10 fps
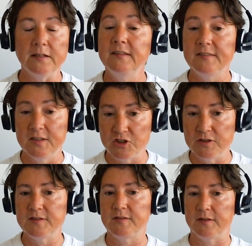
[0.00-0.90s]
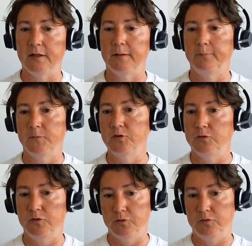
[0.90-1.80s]
decisions
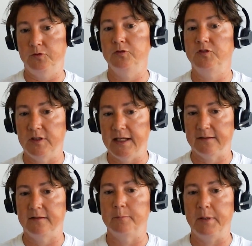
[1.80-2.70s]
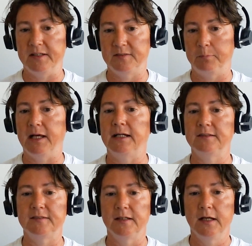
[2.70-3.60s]
to select the best plants.